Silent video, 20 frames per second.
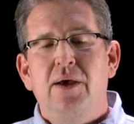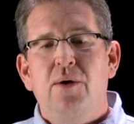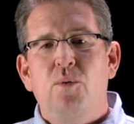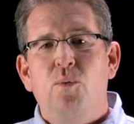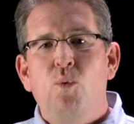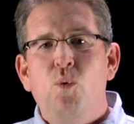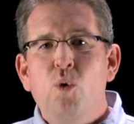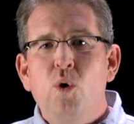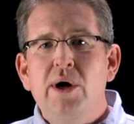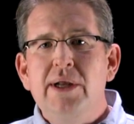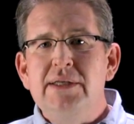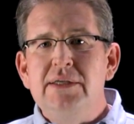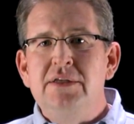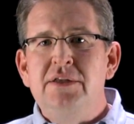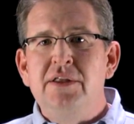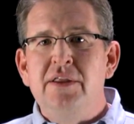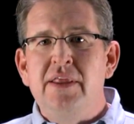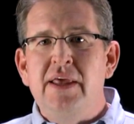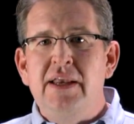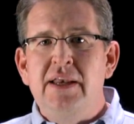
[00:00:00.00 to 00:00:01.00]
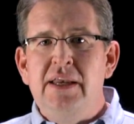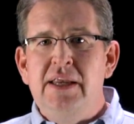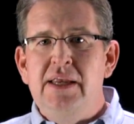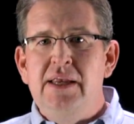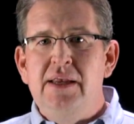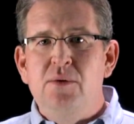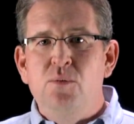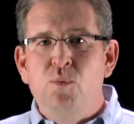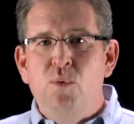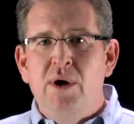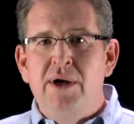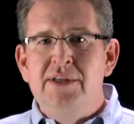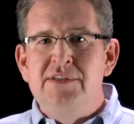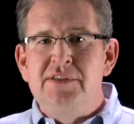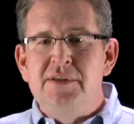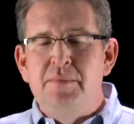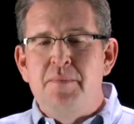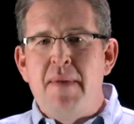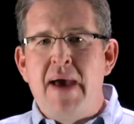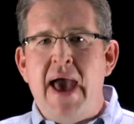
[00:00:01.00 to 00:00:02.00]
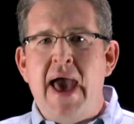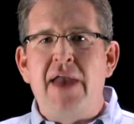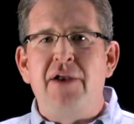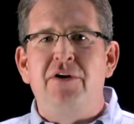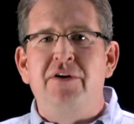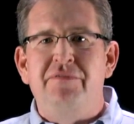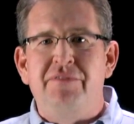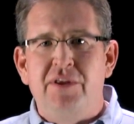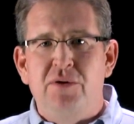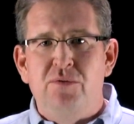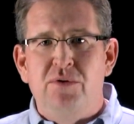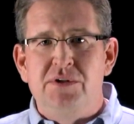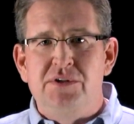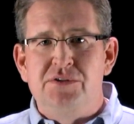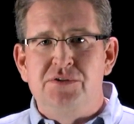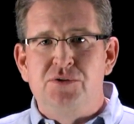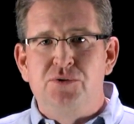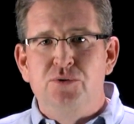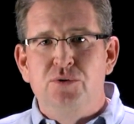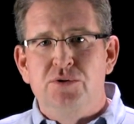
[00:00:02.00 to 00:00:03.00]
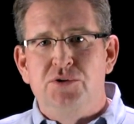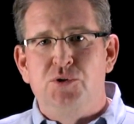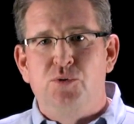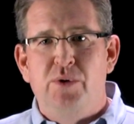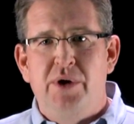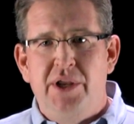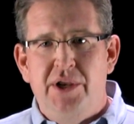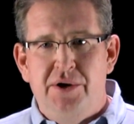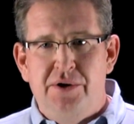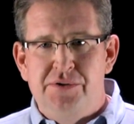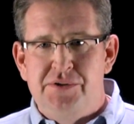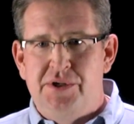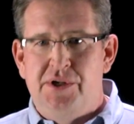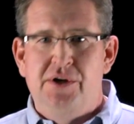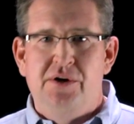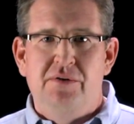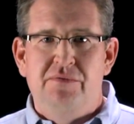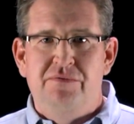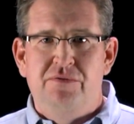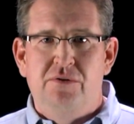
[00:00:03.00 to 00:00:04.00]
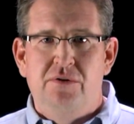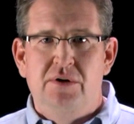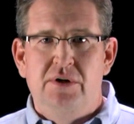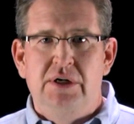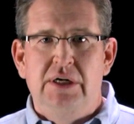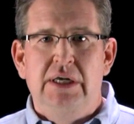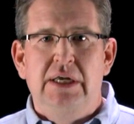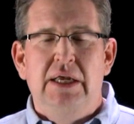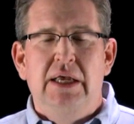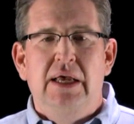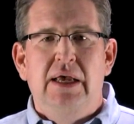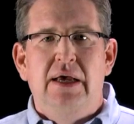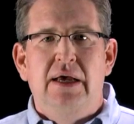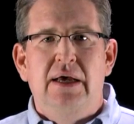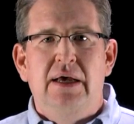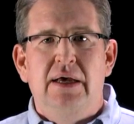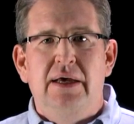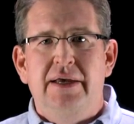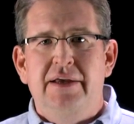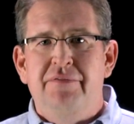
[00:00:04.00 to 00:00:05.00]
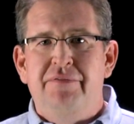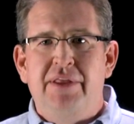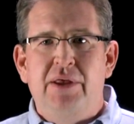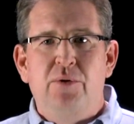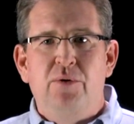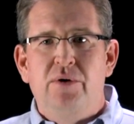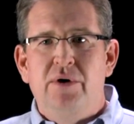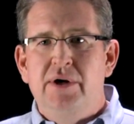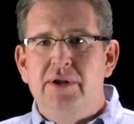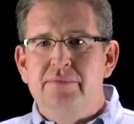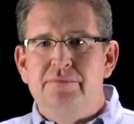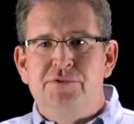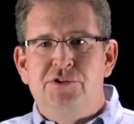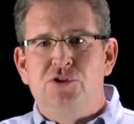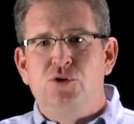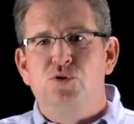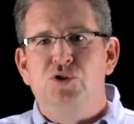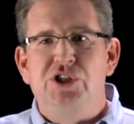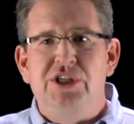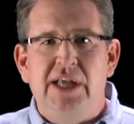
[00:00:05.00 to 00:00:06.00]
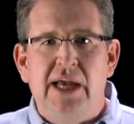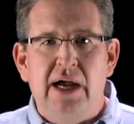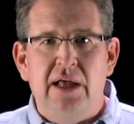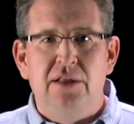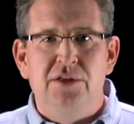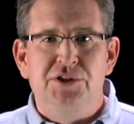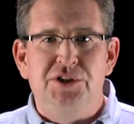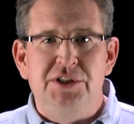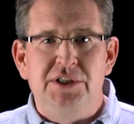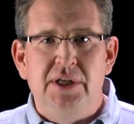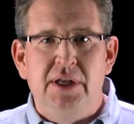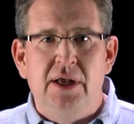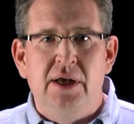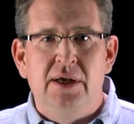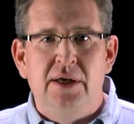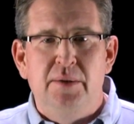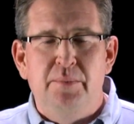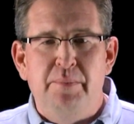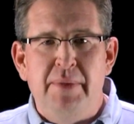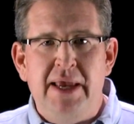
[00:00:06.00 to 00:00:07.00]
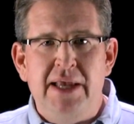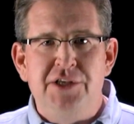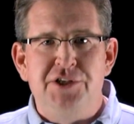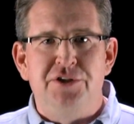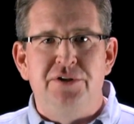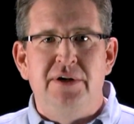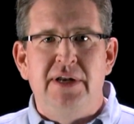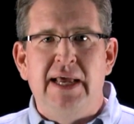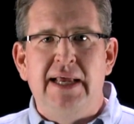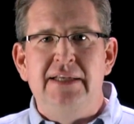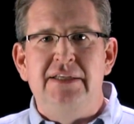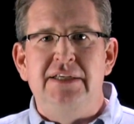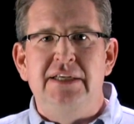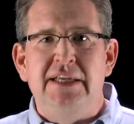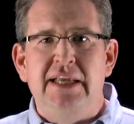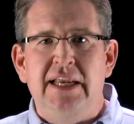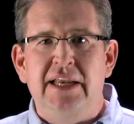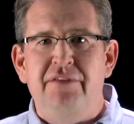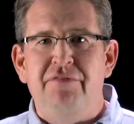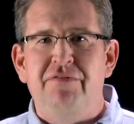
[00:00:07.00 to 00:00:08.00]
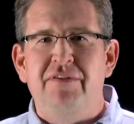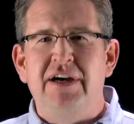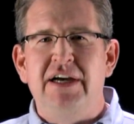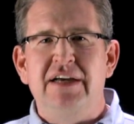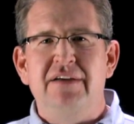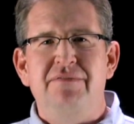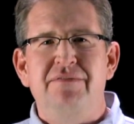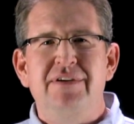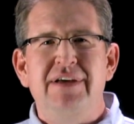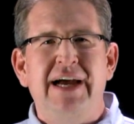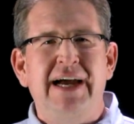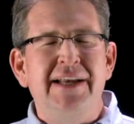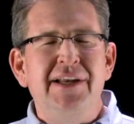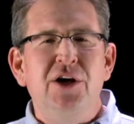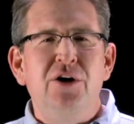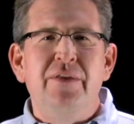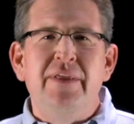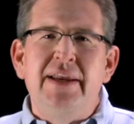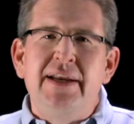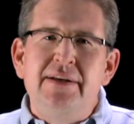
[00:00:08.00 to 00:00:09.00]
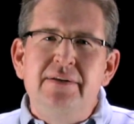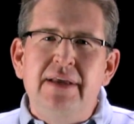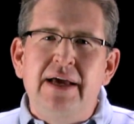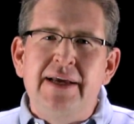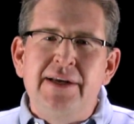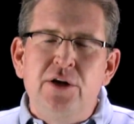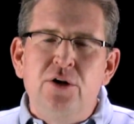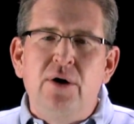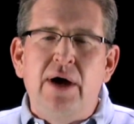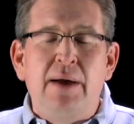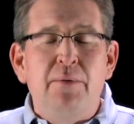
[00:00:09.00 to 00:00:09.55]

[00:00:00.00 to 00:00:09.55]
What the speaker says: what do they need? What does it matter if they went to school 20 years ago for? If they were a sociology major in 1985. I know